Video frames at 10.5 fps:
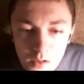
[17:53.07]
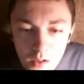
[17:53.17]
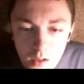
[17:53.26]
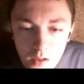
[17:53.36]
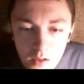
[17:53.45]

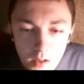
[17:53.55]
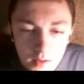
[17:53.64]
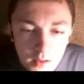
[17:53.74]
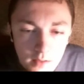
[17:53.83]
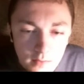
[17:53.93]
Uh, I
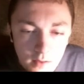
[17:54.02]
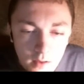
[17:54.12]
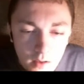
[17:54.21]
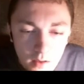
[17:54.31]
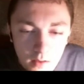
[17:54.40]
think it's
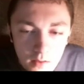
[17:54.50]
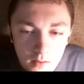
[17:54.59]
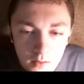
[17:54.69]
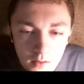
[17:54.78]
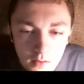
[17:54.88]
a,
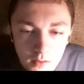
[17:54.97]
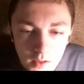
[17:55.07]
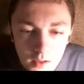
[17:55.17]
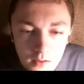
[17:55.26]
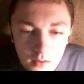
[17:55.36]
a
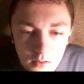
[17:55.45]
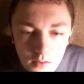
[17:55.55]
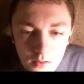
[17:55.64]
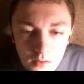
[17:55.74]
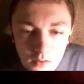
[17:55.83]
light.
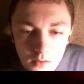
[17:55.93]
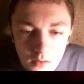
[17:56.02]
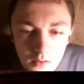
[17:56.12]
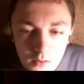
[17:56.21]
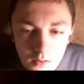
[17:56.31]

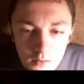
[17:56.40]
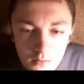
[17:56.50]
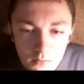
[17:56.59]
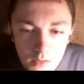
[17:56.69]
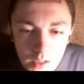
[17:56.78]

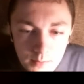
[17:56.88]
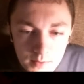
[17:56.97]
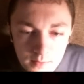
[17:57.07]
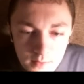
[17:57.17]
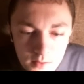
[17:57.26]
What
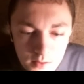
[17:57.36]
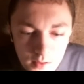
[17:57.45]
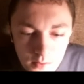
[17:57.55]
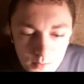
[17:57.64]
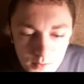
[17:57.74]
happens if I try
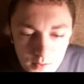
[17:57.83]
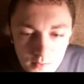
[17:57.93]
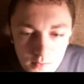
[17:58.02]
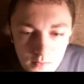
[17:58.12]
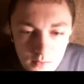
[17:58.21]
to open
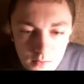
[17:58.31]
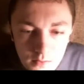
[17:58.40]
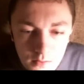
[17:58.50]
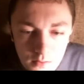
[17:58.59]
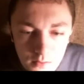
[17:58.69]
this?
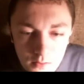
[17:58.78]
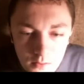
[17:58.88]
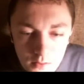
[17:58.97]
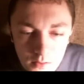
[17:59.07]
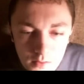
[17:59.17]

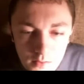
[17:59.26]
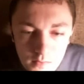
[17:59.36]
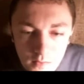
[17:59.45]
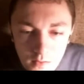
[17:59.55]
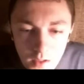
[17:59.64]

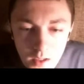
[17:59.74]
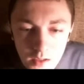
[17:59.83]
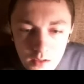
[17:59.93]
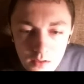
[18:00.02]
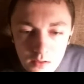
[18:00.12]
There's a
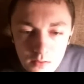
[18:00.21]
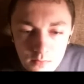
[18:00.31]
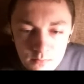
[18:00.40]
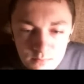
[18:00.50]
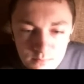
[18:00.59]
lock.
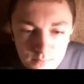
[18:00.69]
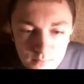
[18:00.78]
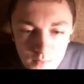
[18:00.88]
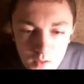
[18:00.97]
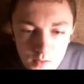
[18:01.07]

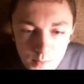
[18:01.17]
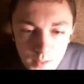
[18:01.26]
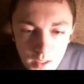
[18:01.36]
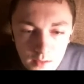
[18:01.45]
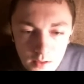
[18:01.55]
There's a
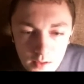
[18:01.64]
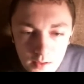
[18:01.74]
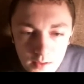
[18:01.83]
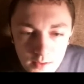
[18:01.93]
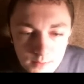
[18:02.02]
padlock
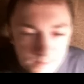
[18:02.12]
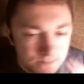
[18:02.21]
on it.